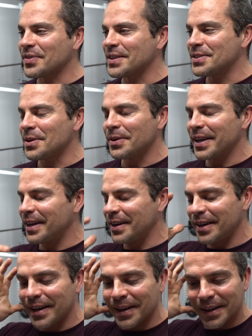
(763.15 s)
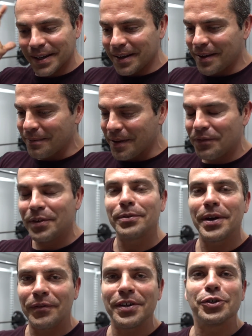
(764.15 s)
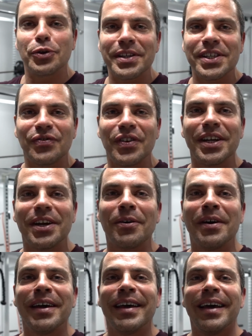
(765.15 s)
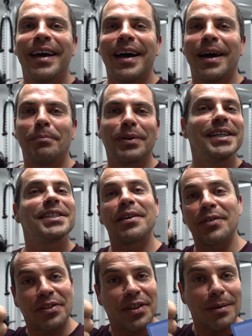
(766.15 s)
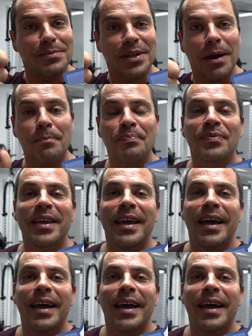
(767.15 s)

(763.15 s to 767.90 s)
So again, if you enjoy this video, please give it a thumbs up.